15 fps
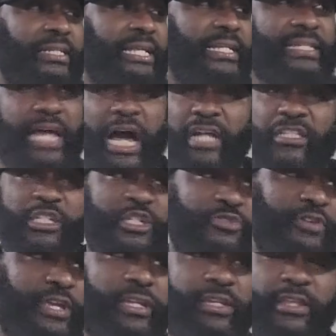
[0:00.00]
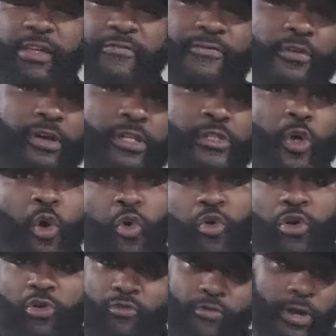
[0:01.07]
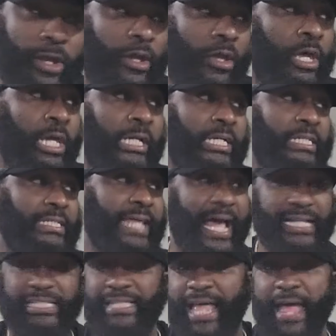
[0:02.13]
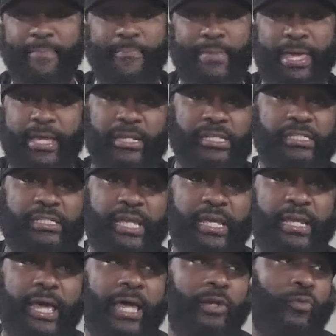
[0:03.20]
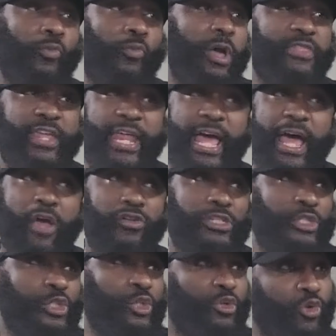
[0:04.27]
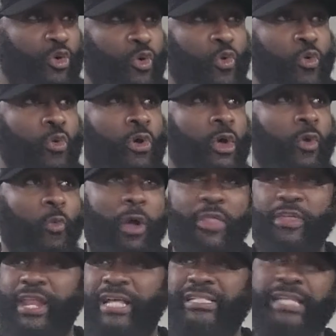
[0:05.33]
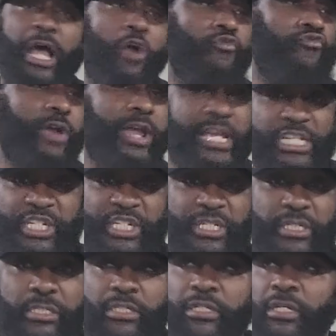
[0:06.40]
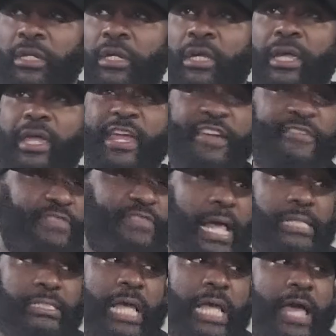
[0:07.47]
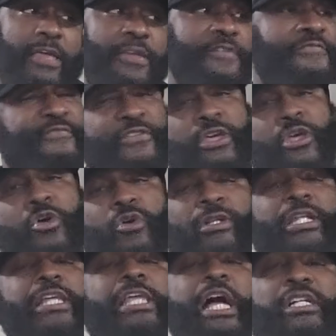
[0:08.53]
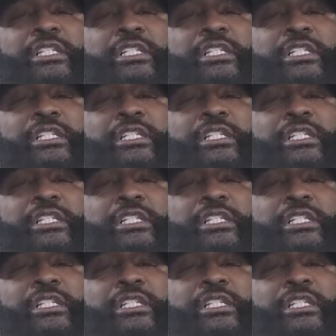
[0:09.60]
than Dr. Dre did for his whole career. That's that man to say that. Whether that's true, whether that's outrageous, if that's how he feel, then y'all